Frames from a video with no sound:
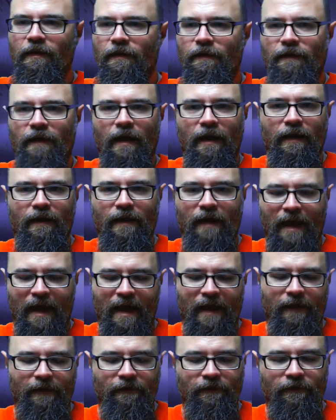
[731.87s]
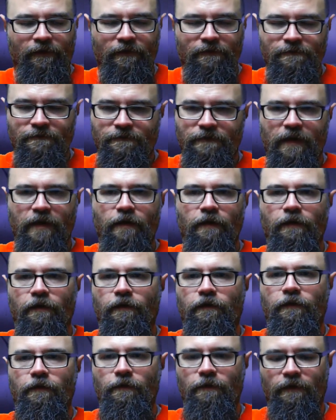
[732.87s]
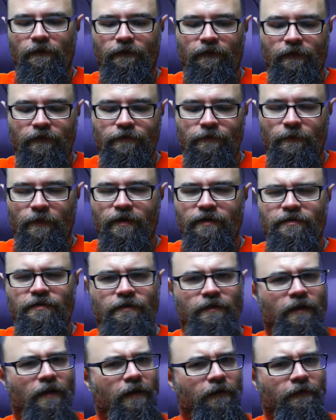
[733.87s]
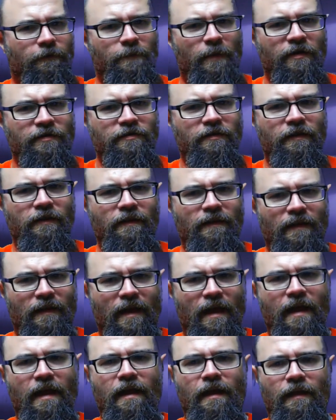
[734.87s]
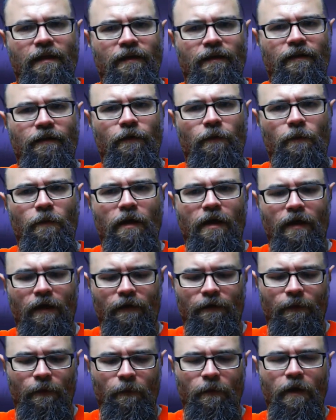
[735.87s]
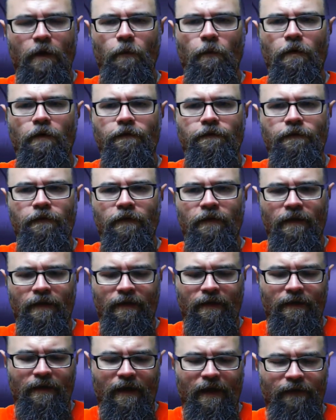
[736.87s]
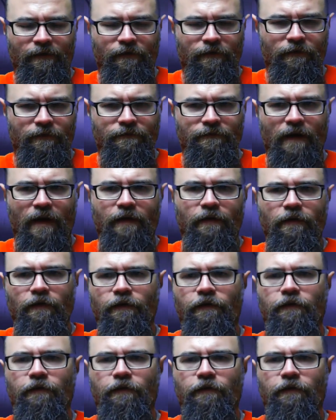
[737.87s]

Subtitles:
that adds fear to the situation. Especially the end, where the werewolf has his final